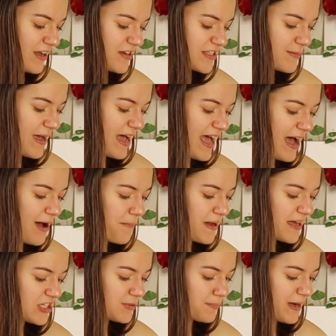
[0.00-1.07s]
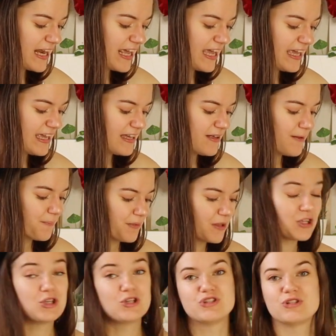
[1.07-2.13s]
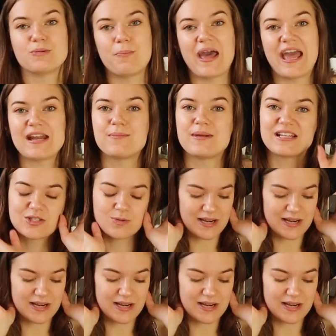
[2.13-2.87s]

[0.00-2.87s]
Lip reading: videos about how much money YouTube paid me in